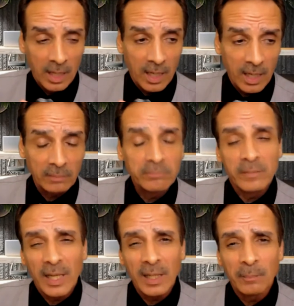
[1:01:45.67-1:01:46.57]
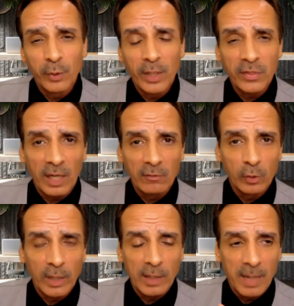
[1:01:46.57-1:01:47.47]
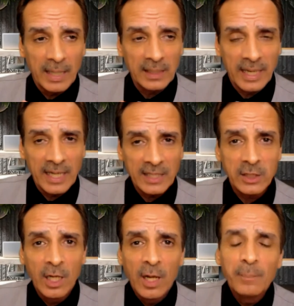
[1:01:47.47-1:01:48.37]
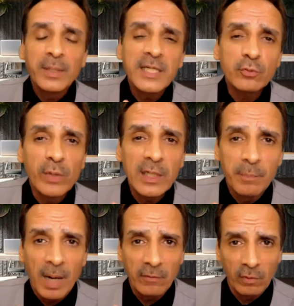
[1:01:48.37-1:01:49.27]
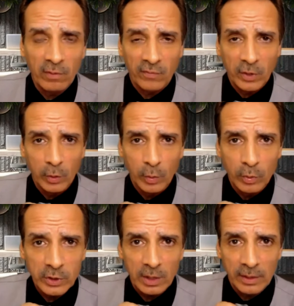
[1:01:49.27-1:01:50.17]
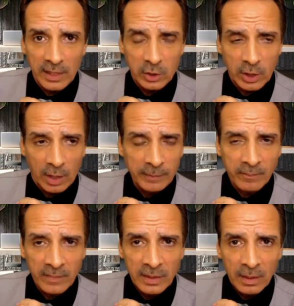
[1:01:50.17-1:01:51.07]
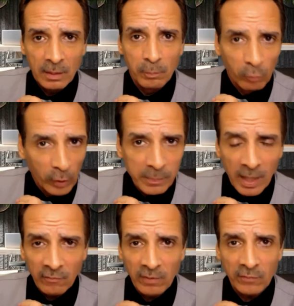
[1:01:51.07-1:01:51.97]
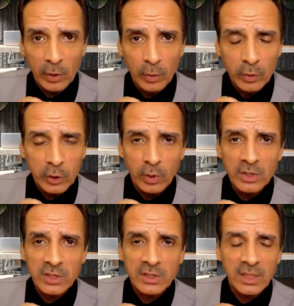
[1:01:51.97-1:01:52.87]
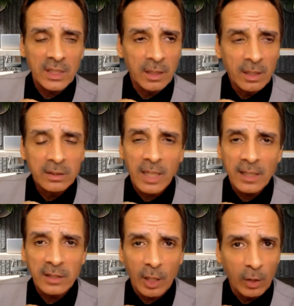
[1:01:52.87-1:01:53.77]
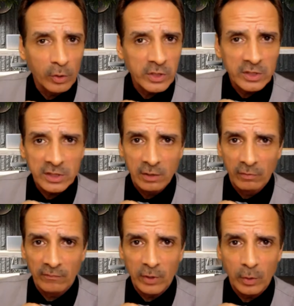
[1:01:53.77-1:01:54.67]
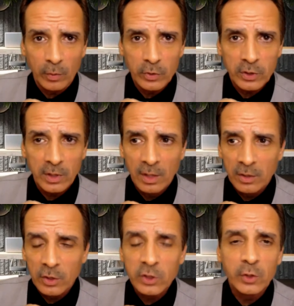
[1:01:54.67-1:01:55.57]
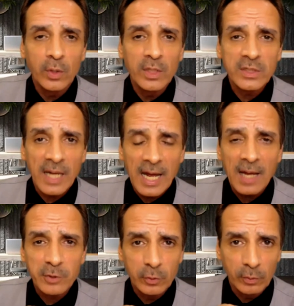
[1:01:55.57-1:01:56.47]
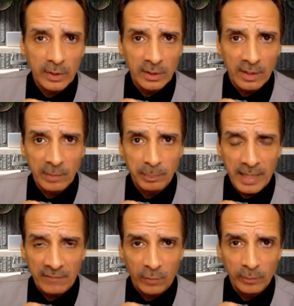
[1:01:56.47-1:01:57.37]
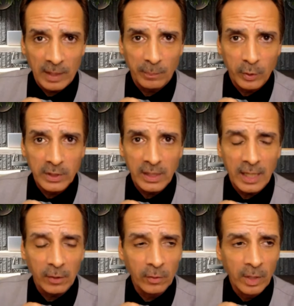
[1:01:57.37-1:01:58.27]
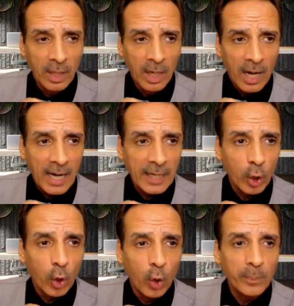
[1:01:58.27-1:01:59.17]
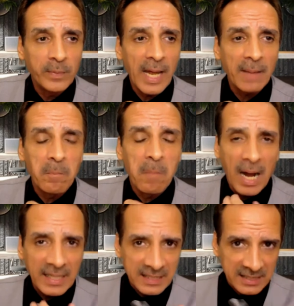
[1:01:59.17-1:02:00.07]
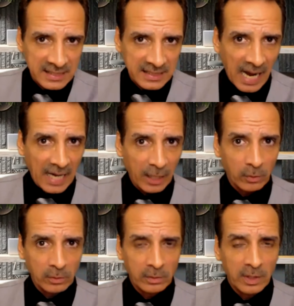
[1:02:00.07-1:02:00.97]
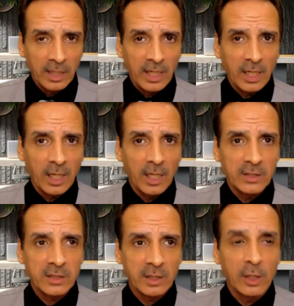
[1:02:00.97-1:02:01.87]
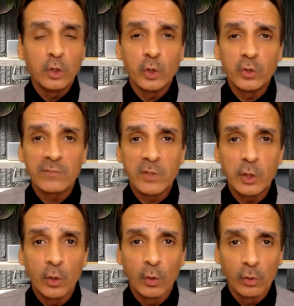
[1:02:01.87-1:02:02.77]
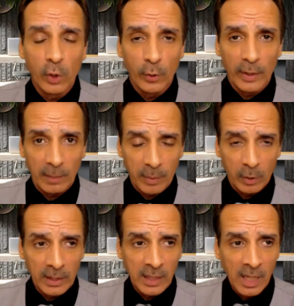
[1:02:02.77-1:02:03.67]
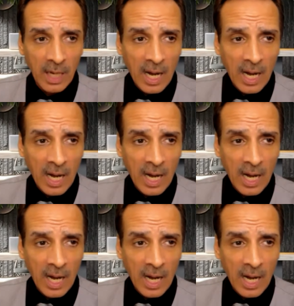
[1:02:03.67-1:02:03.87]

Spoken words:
And I'm pretty thorough in my class. Please read my reviews, ladies and gentlemen. Read my reviews. You can see that they are sincere reviews. The students absolutely love the platform that I put together. I hope that my style is conducive to your learning ability.